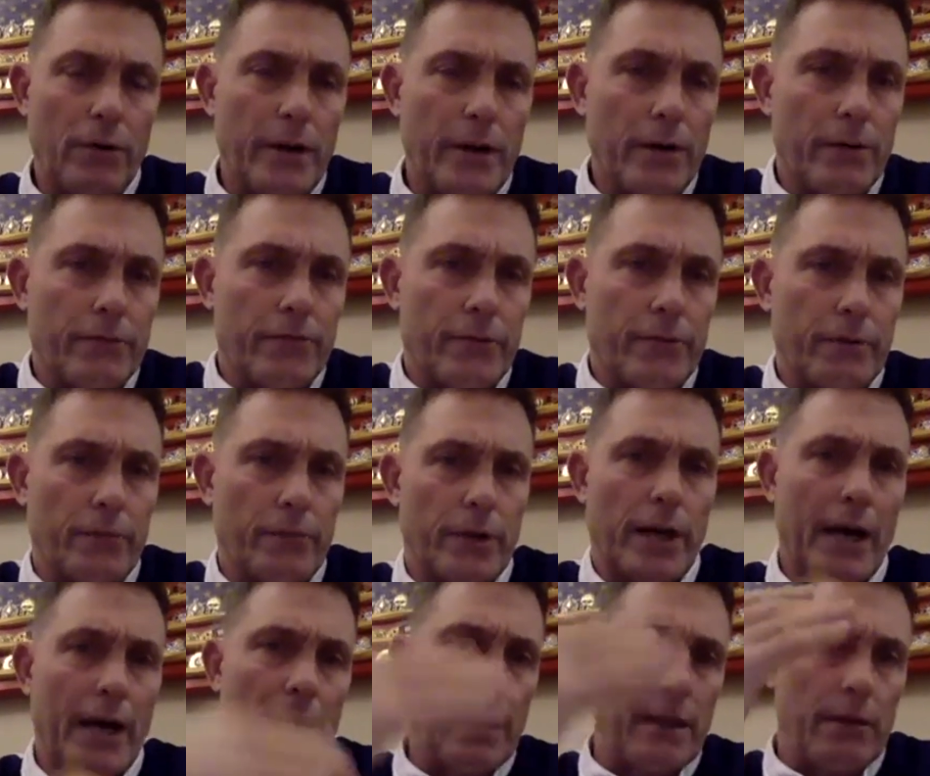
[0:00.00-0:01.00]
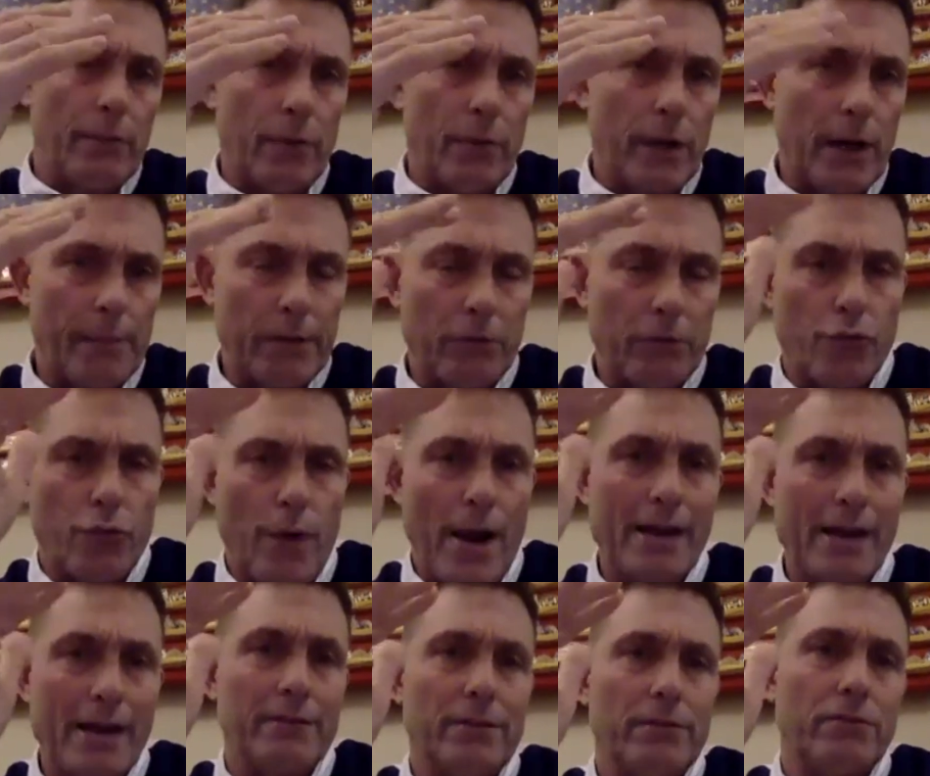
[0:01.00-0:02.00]
Harrison, what I'm
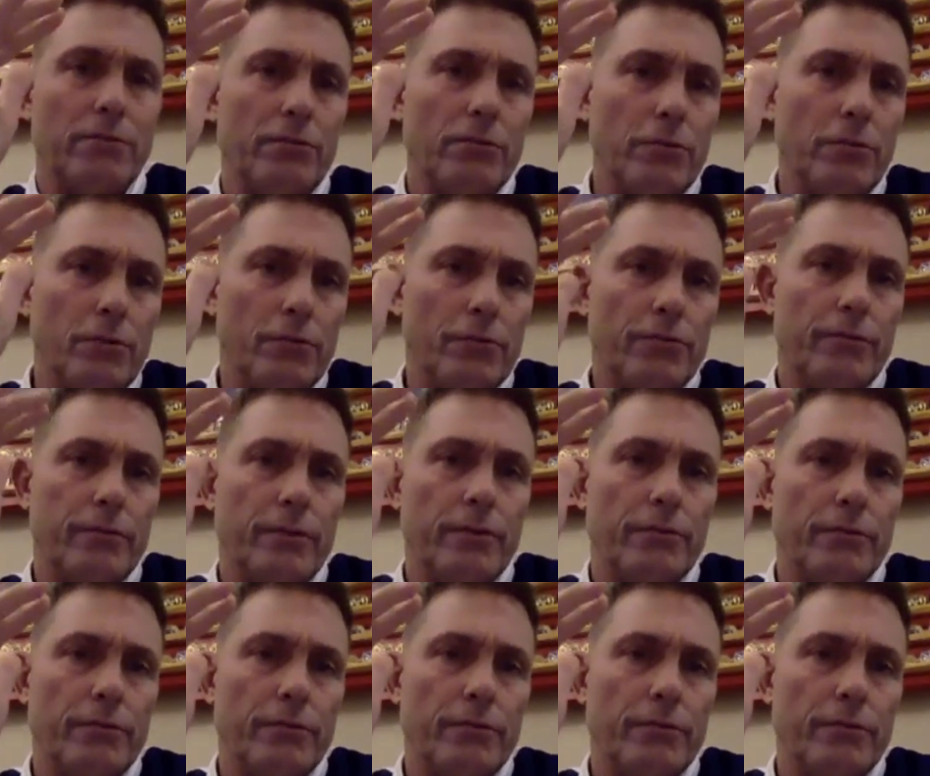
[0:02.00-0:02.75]
attracted to is